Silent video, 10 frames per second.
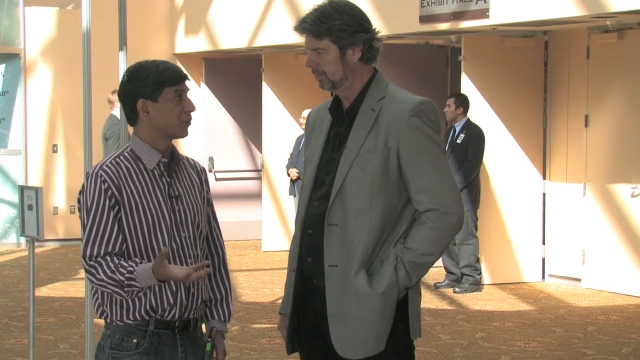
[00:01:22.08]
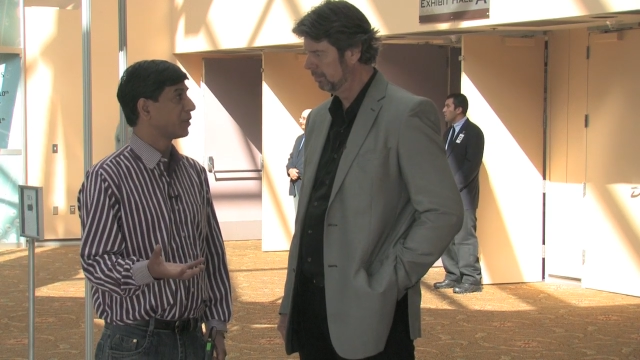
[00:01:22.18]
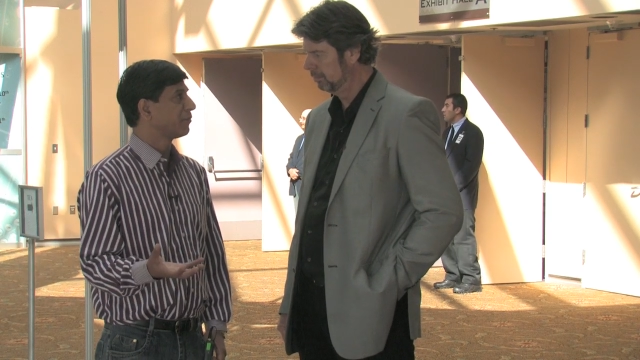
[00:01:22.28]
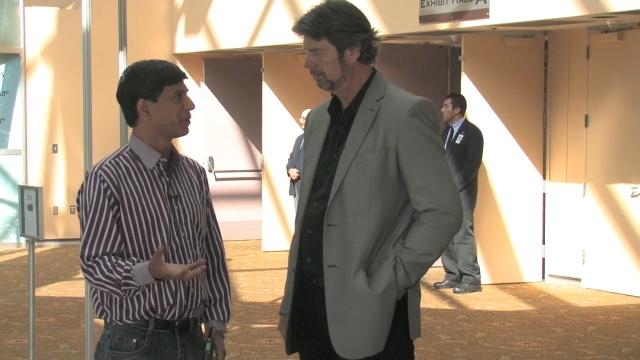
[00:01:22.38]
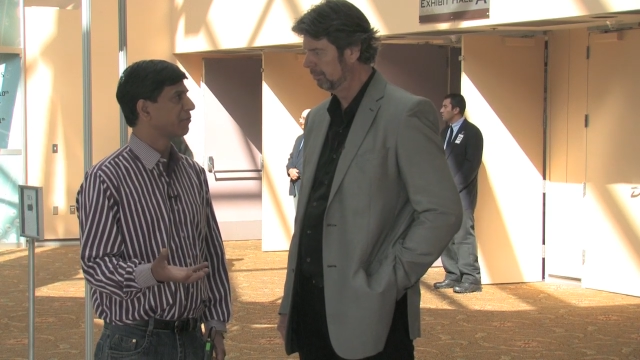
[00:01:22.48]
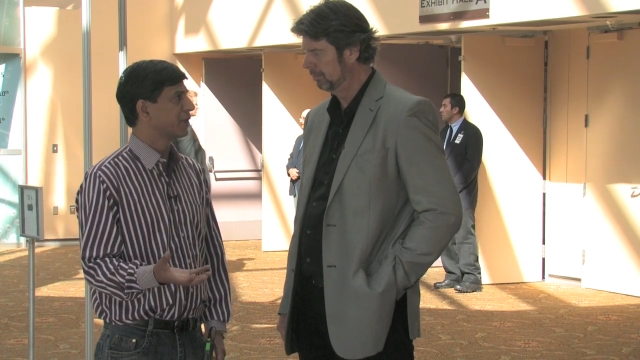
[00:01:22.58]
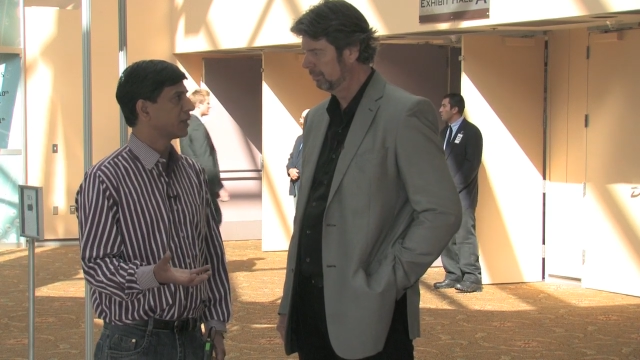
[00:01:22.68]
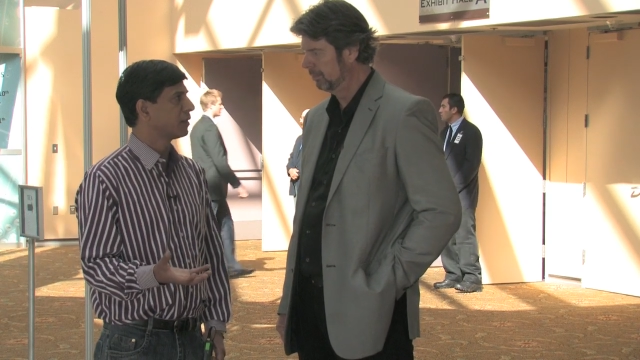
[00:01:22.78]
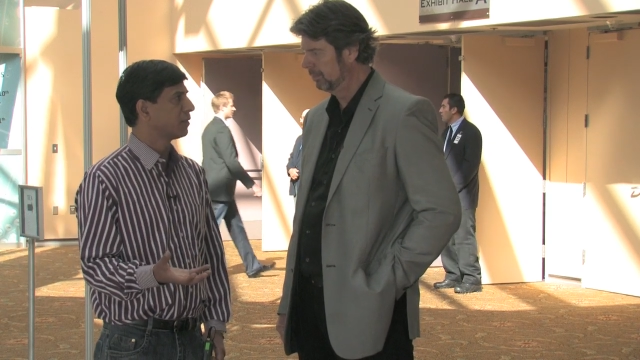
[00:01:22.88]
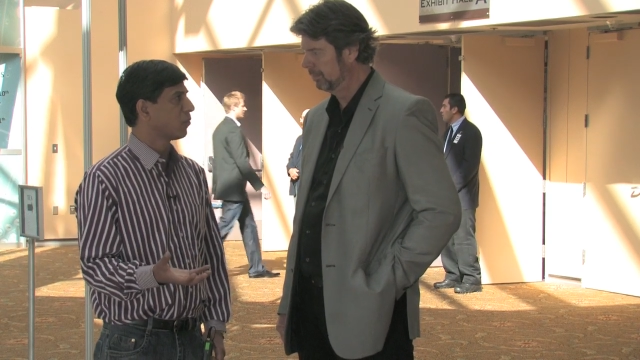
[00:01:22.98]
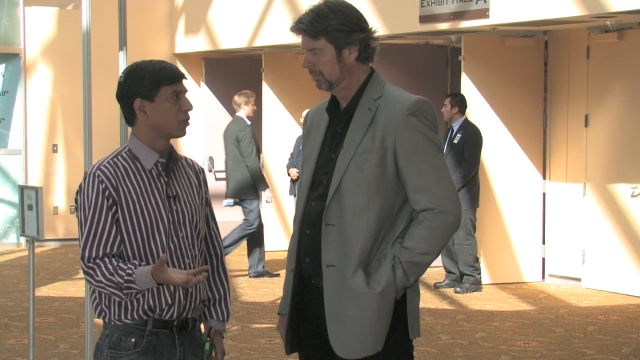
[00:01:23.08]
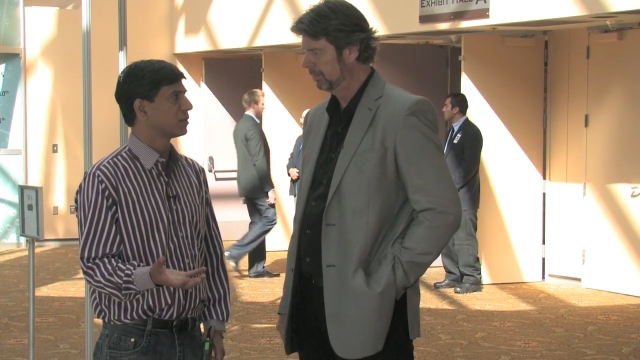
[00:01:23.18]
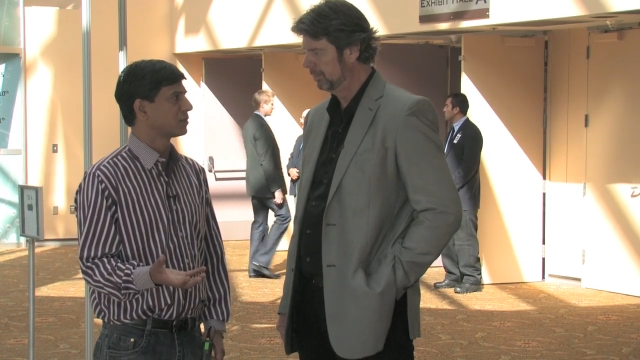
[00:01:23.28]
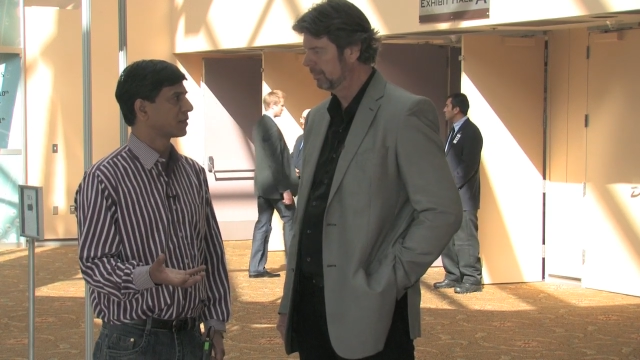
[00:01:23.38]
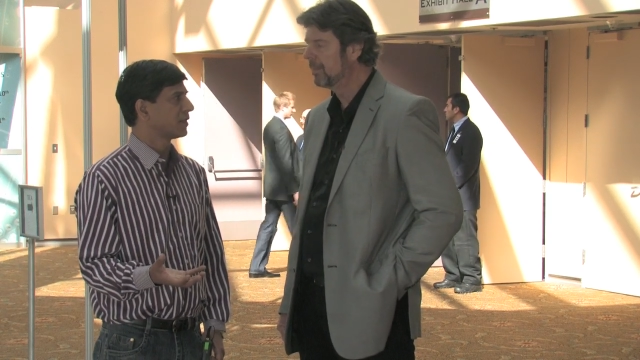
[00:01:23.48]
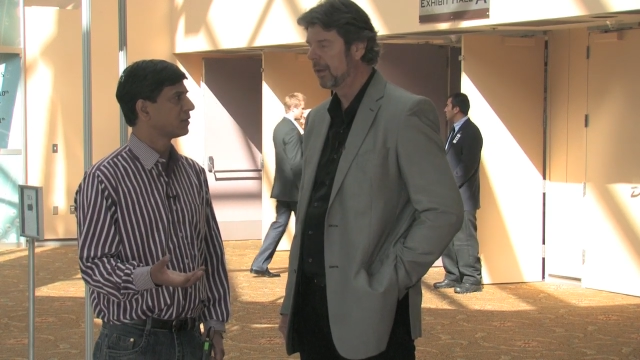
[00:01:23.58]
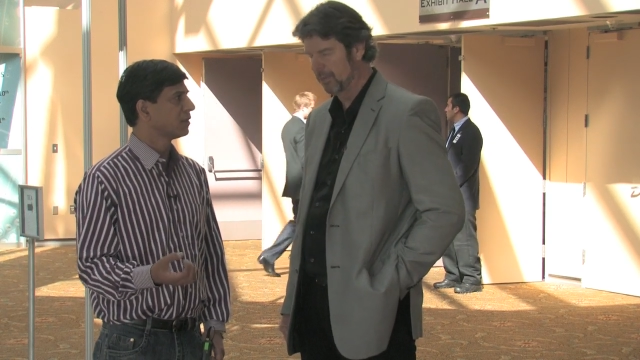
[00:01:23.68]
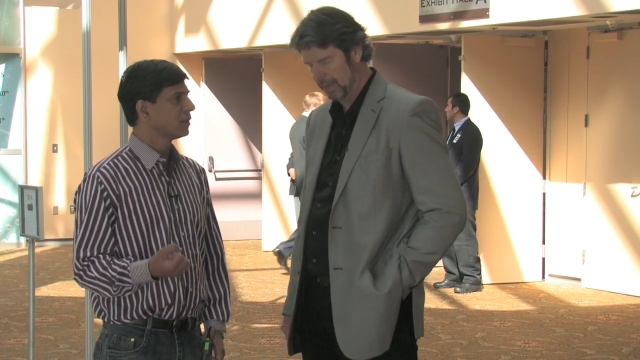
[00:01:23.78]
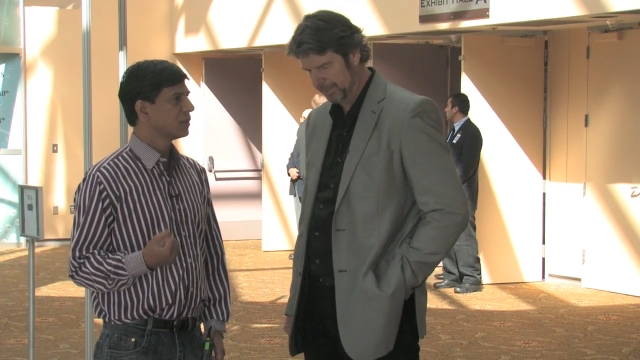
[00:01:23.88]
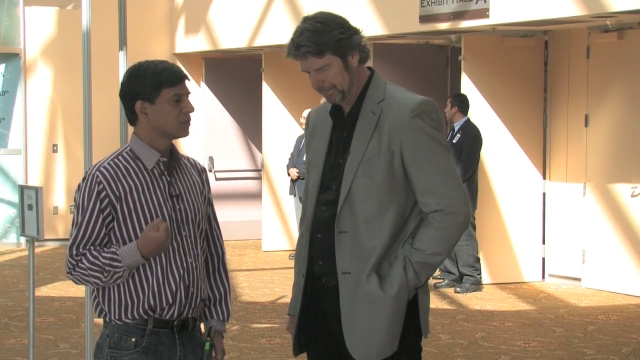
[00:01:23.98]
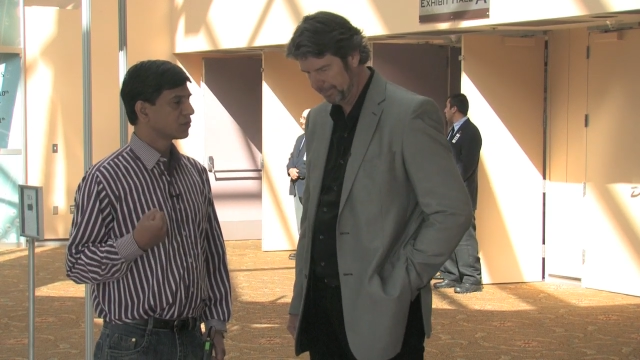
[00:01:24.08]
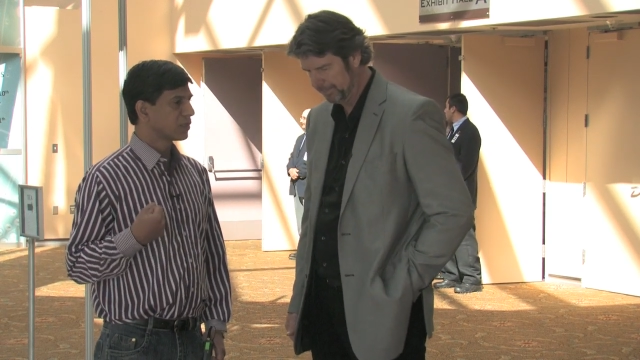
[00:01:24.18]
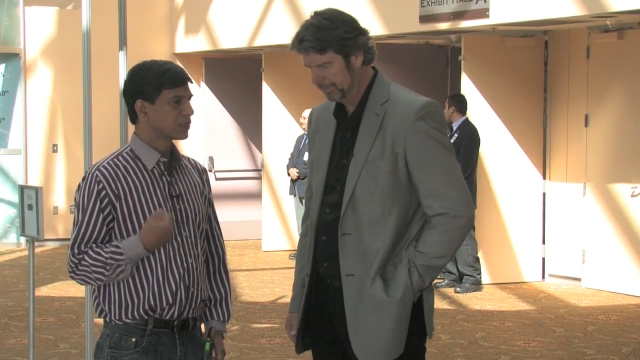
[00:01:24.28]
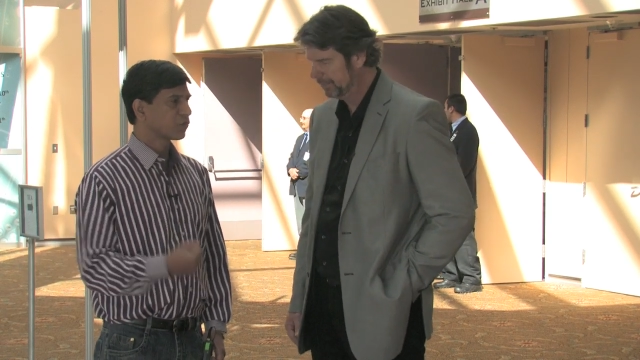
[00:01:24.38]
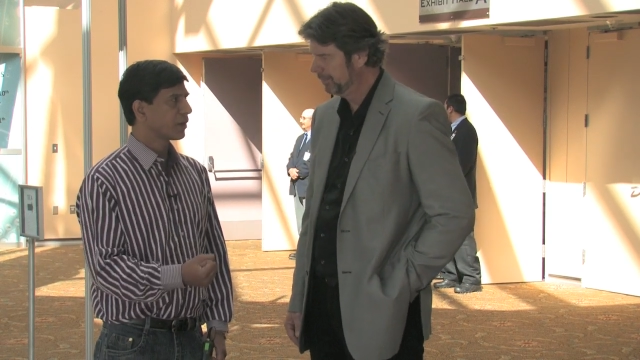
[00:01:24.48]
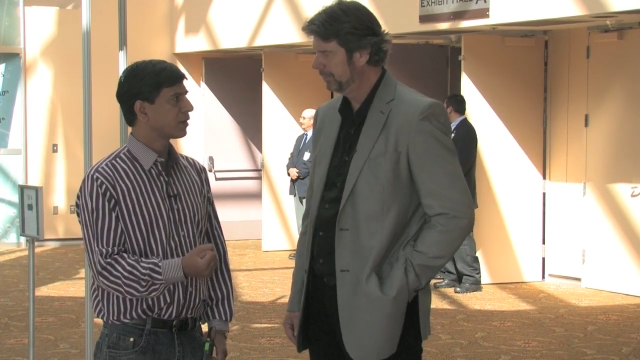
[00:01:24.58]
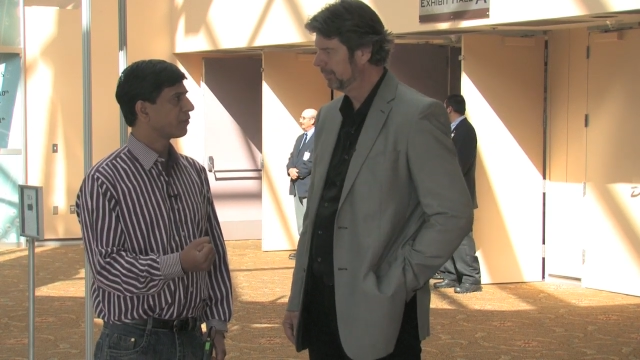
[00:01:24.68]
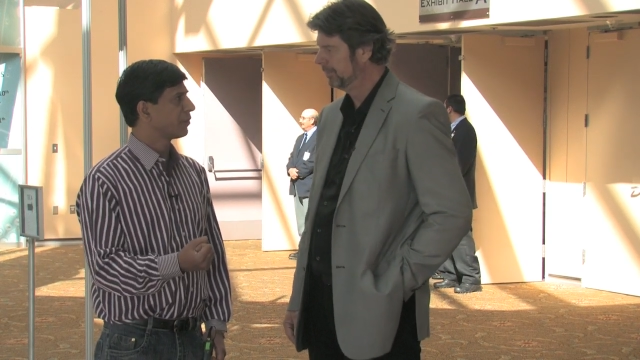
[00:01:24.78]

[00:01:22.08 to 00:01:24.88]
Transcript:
Speaker 1: pre-verified models, right? Right. So that's where